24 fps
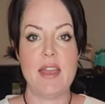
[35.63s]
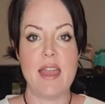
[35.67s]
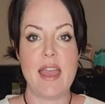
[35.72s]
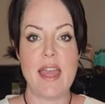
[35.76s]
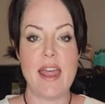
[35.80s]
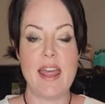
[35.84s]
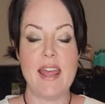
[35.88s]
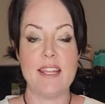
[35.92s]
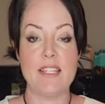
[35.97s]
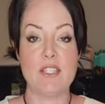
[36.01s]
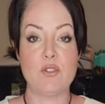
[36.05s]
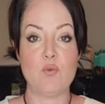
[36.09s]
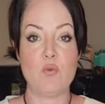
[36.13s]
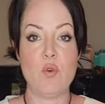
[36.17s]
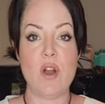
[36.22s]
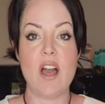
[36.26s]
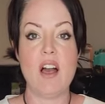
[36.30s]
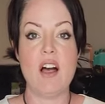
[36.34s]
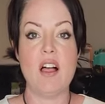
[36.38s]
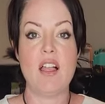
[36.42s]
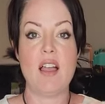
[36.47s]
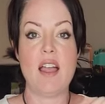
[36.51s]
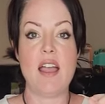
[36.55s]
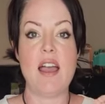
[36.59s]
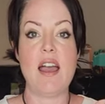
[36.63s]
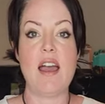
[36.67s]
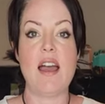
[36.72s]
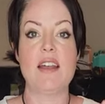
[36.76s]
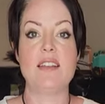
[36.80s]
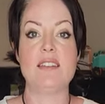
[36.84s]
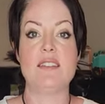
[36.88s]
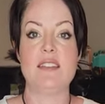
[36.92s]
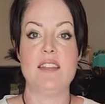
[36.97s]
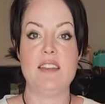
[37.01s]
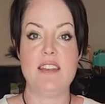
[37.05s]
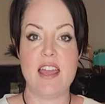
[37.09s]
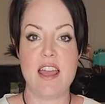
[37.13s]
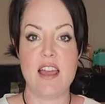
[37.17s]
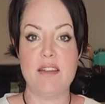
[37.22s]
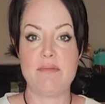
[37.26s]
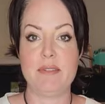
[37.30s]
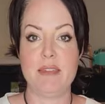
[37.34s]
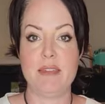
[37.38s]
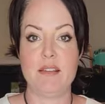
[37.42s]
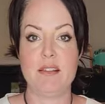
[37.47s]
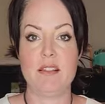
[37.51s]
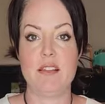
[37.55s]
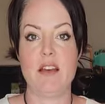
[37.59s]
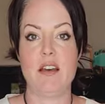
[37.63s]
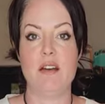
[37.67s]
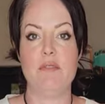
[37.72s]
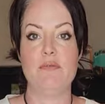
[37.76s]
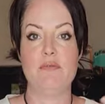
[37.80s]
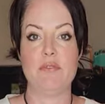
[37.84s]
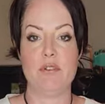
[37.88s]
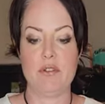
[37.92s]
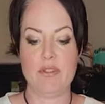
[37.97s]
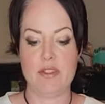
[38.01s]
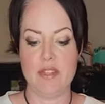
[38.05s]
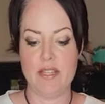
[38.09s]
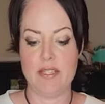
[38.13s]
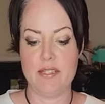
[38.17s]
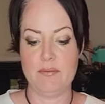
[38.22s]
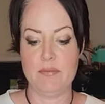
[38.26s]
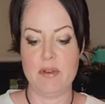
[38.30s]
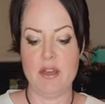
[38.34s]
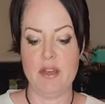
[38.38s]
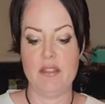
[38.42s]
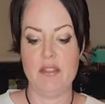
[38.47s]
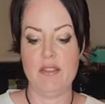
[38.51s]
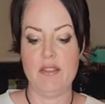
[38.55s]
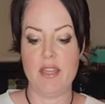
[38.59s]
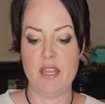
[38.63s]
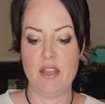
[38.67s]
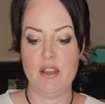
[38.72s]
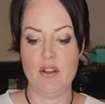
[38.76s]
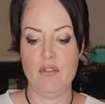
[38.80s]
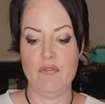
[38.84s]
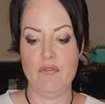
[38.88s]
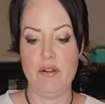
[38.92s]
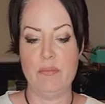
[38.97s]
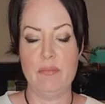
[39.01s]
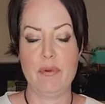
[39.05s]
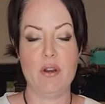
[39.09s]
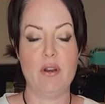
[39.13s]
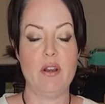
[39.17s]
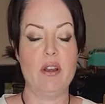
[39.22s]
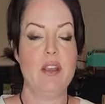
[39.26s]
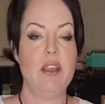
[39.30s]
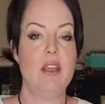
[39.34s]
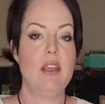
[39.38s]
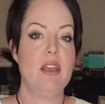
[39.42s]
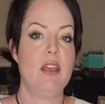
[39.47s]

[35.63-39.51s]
as well as the Napkin Club for this month in November.